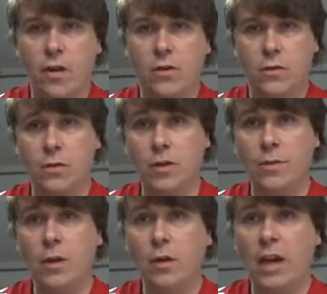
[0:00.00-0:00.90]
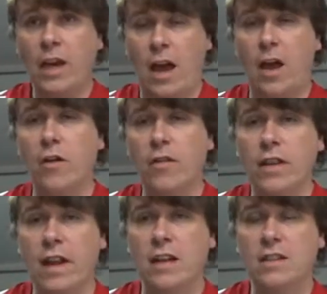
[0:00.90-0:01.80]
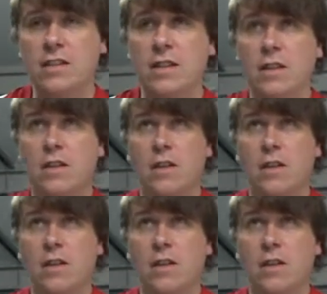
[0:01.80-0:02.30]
So I'm going to be looking at over the next